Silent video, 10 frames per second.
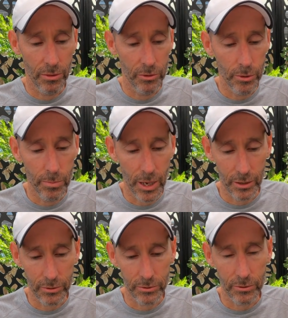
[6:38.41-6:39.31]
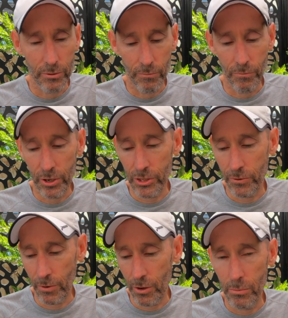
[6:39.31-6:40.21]
the New Balance
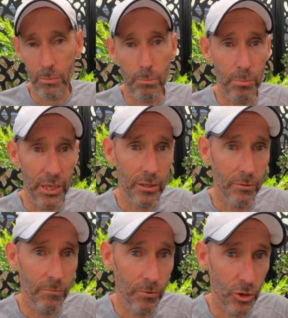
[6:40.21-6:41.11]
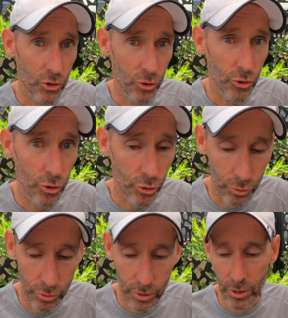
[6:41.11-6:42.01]
Fresh Foam Beacon version
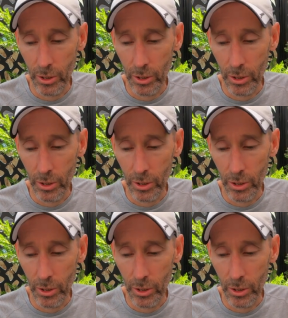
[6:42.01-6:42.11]
2.